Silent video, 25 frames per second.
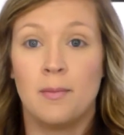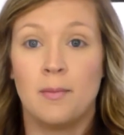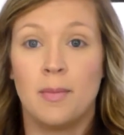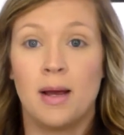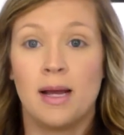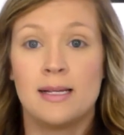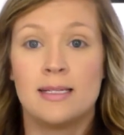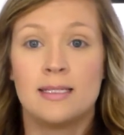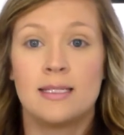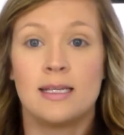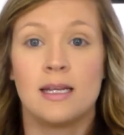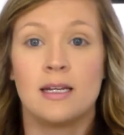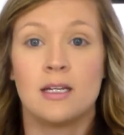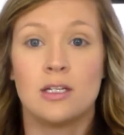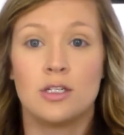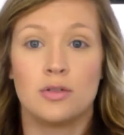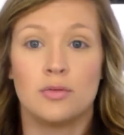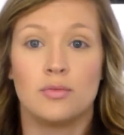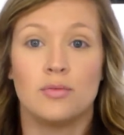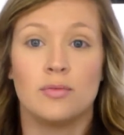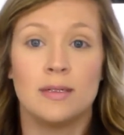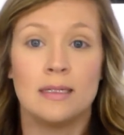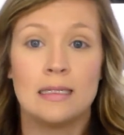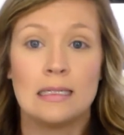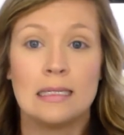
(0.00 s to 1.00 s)
my skin
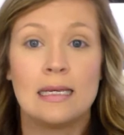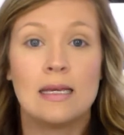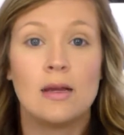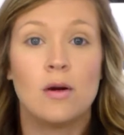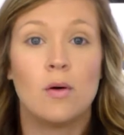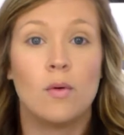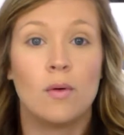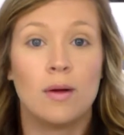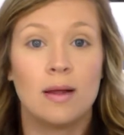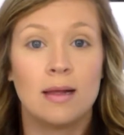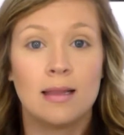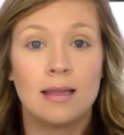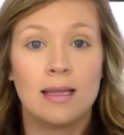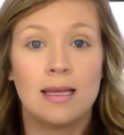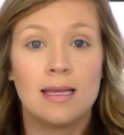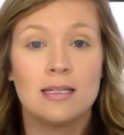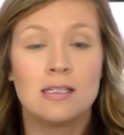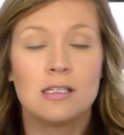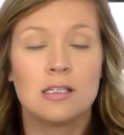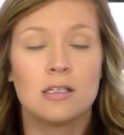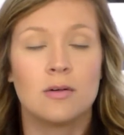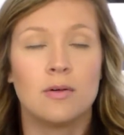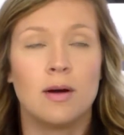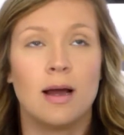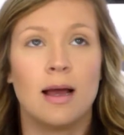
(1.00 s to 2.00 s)
is really oily,
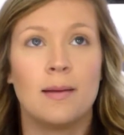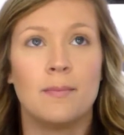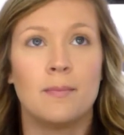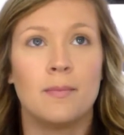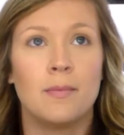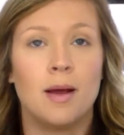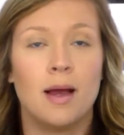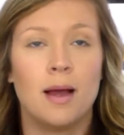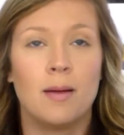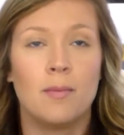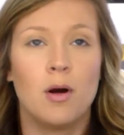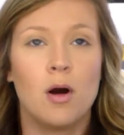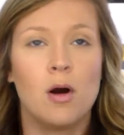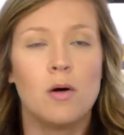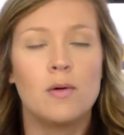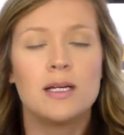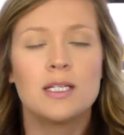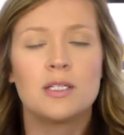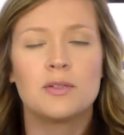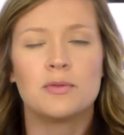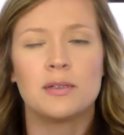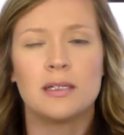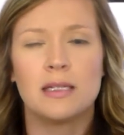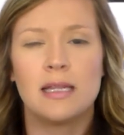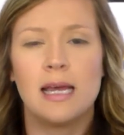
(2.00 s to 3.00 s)
so I'm
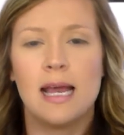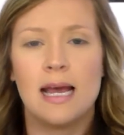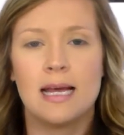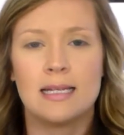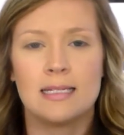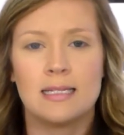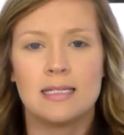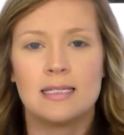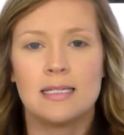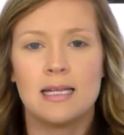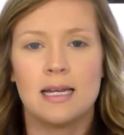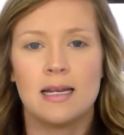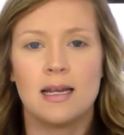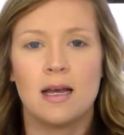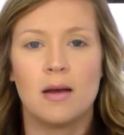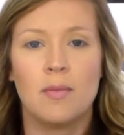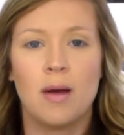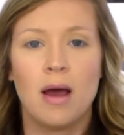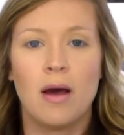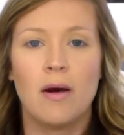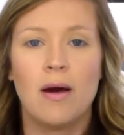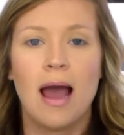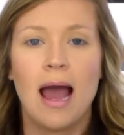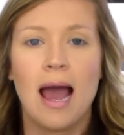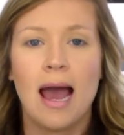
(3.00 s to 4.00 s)
always really hesitant
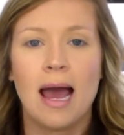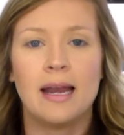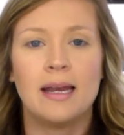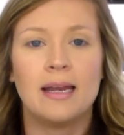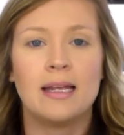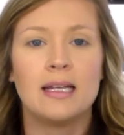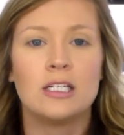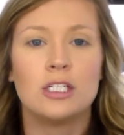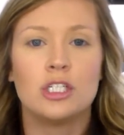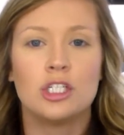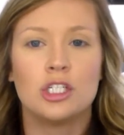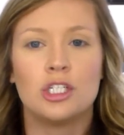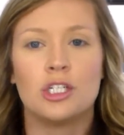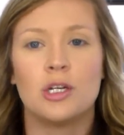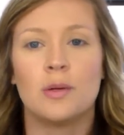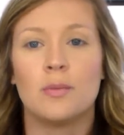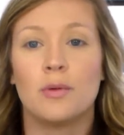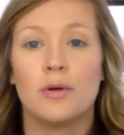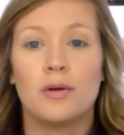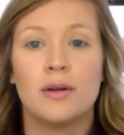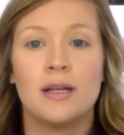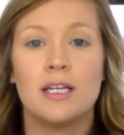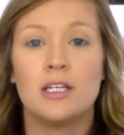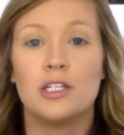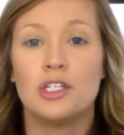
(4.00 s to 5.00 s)
about adding
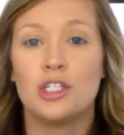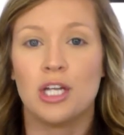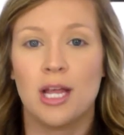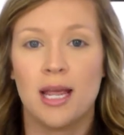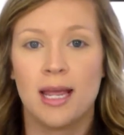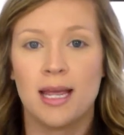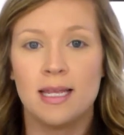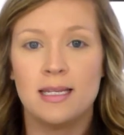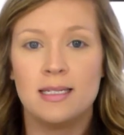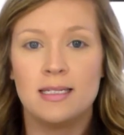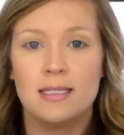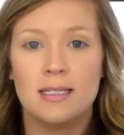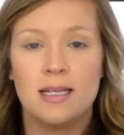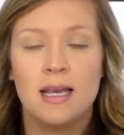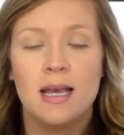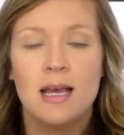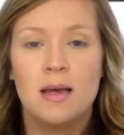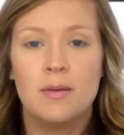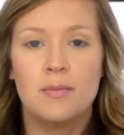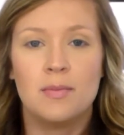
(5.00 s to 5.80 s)
shimmery shades,